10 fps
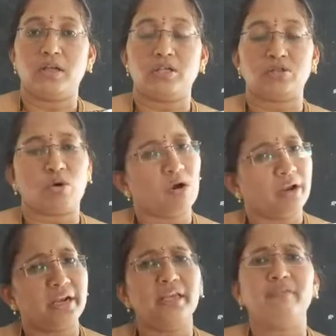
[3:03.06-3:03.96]
So
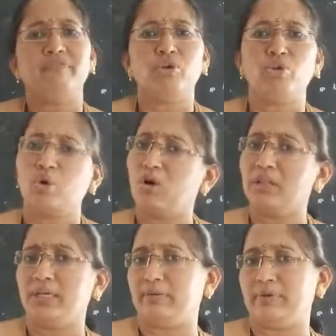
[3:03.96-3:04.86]
already if you know
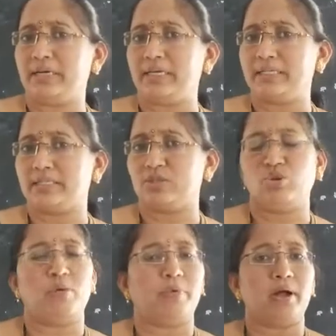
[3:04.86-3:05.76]
the words,
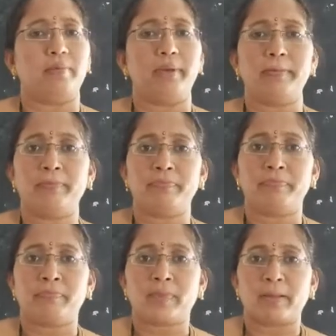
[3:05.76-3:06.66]
no problem.
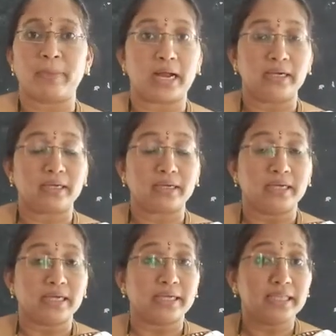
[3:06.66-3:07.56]
But
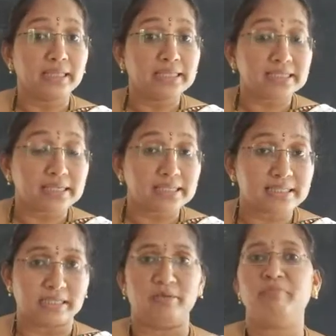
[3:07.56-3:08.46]
in this
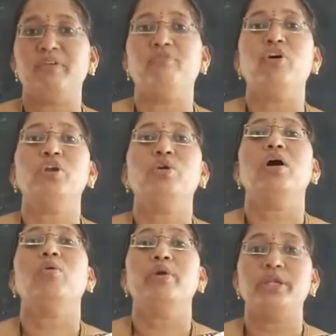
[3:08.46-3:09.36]
lesson, before you
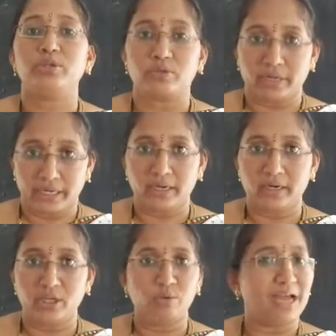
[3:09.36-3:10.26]
are going to
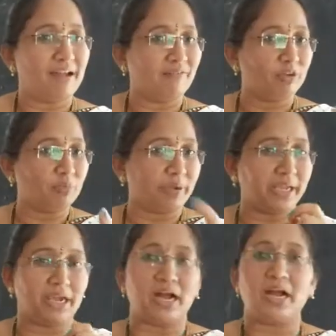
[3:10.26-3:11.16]
read, you have to by
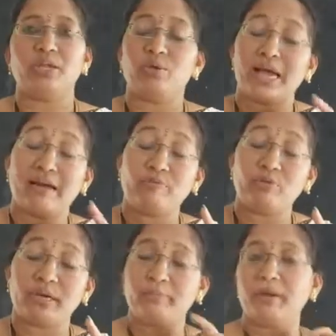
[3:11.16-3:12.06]
heart, you have
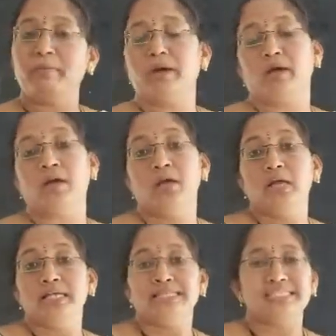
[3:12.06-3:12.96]
to remember
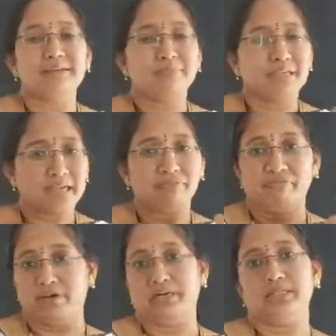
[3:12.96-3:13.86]
some
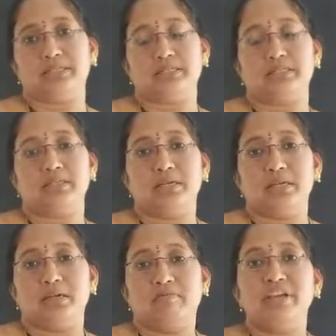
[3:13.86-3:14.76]
tough words
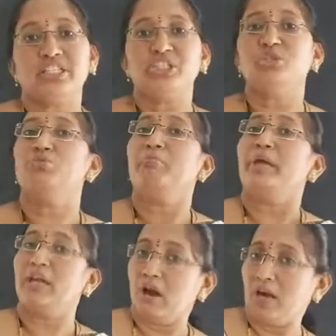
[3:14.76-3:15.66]
which you
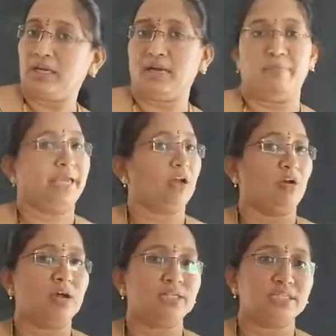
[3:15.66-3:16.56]
may not come
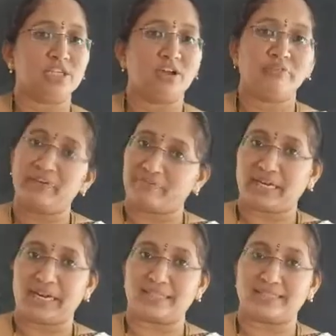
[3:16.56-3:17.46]
across in your
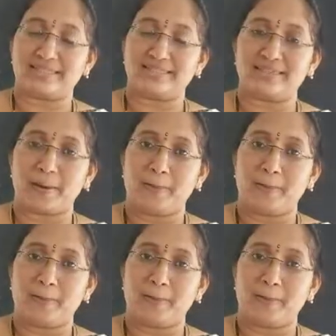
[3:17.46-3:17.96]
5th class.